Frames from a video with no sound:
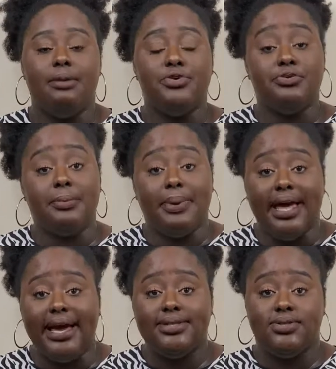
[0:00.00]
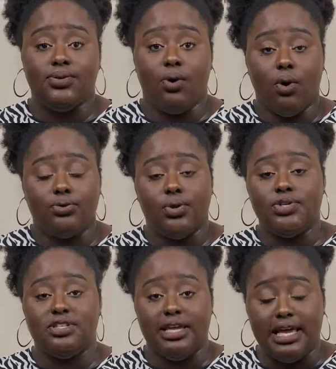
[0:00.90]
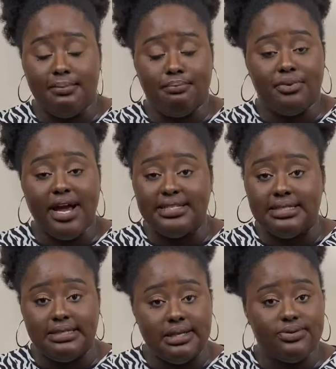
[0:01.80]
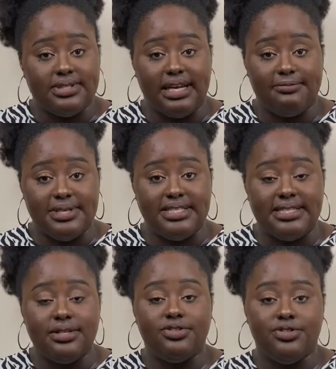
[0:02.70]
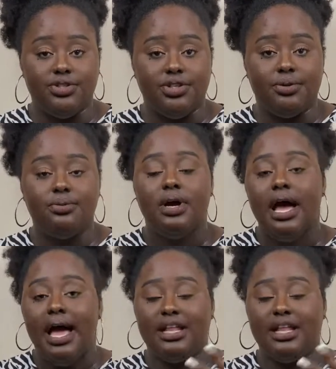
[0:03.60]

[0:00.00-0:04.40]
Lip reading: you reply to all those branding deals that have been sent to you.